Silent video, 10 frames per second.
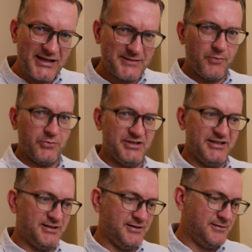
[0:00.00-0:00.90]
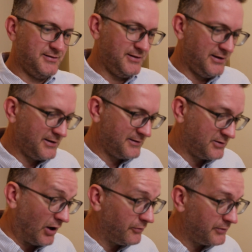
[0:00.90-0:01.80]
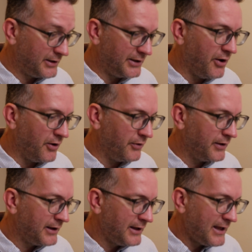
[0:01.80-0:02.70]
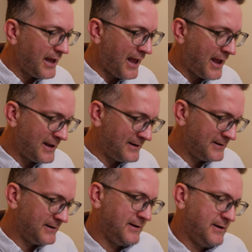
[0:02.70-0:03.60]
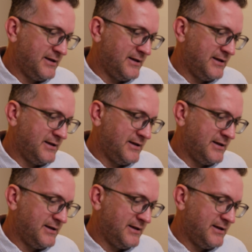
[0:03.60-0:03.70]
export it? I don't really know. And